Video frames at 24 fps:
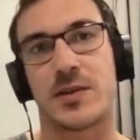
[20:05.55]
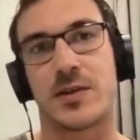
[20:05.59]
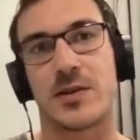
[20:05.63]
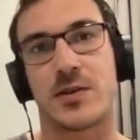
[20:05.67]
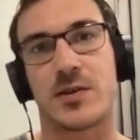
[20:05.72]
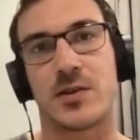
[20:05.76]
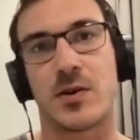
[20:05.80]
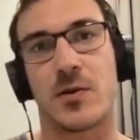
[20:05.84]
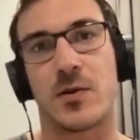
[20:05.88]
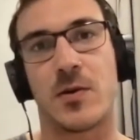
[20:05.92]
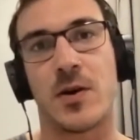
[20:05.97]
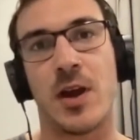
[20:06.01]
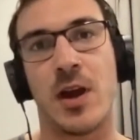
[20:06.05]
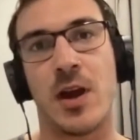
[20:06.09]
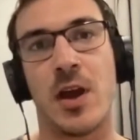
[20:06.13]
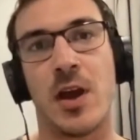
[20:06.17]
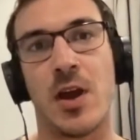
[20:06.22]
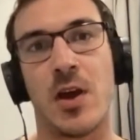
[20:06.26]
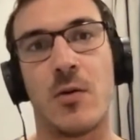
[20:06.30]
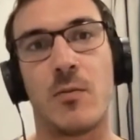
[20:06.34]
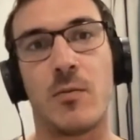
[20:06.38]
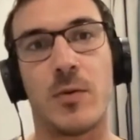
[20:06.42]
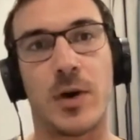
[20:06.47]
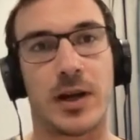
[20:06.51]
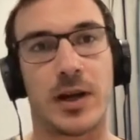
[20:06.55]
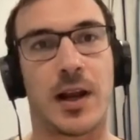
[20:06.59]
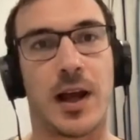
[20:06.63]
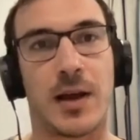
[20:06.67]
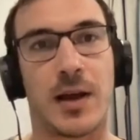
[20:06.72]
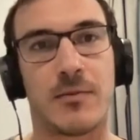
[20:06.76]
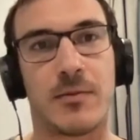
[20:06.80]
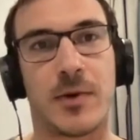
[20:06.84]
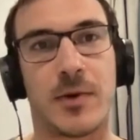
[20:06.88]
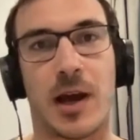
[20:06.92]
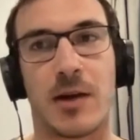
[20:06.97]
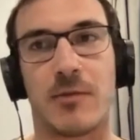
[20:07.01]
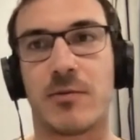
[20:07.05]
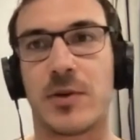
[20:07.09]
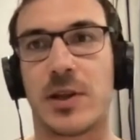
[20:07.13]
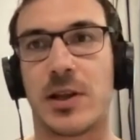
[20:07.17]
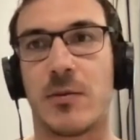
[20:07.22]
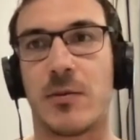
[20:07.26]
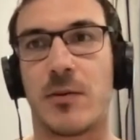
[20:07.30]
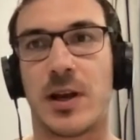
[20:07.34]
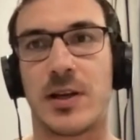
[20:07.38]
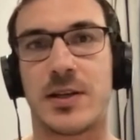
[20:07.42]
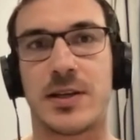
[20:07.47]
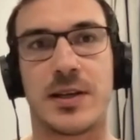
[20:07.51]
And so what I really
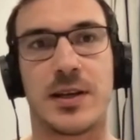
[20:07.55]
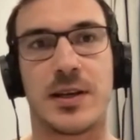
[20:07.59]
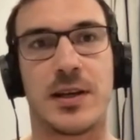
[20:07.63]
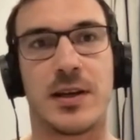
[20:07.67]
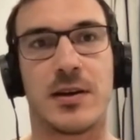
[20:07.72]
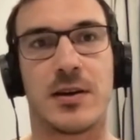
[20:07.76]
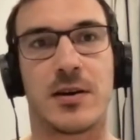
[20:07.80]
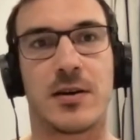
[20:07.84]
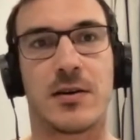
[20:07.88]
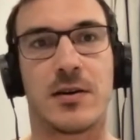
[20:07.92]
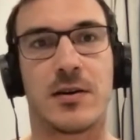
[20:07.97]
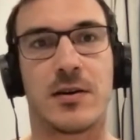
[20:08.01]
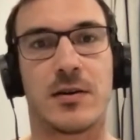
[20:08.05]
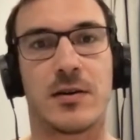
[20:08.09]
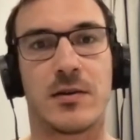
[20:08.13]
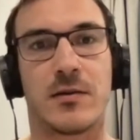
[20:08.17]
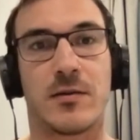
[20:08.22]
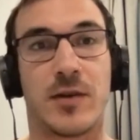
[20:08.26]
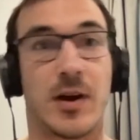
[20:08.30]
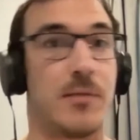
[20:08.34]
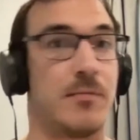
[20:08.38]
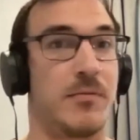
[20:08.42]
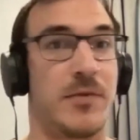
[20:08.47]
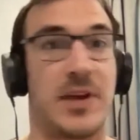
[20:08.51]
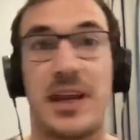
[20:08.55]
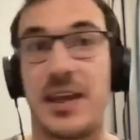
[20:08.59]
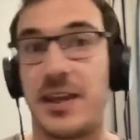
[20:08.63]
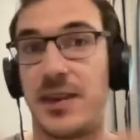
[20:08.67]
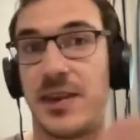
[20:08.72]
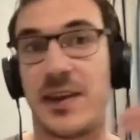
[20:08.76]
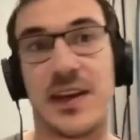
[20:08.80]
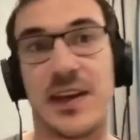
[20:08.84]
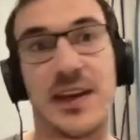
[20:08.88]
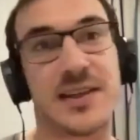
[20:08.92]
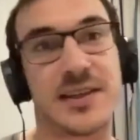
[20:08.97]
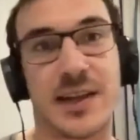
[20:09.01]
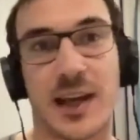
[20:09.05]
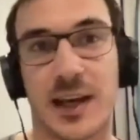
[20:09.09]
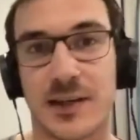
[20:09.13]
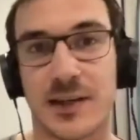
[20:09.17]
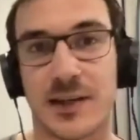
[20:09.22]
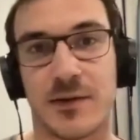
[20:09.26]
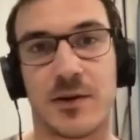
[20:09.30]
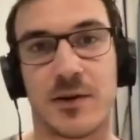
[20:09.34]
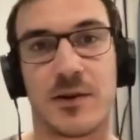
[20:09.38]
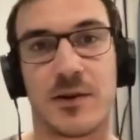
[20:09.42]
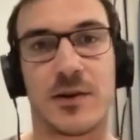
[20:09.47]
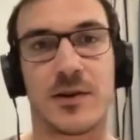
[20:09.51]
want to hear from in these next
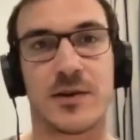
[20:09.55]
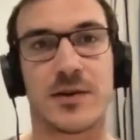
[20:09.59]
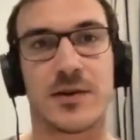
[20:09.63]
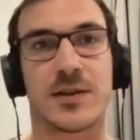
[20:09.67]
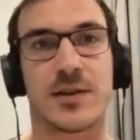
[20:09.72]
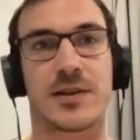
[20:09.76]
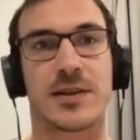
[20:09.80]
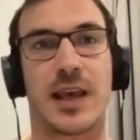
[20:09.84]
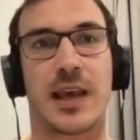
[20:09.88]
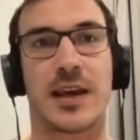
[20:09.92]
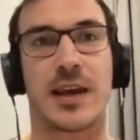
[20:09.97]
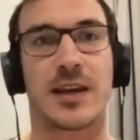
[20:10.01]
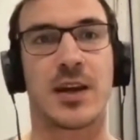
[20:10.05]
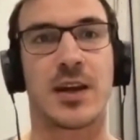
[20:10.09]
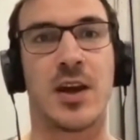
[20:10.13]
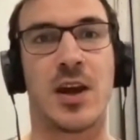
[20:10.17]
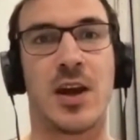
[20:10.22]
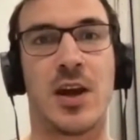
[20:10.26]
few years is like,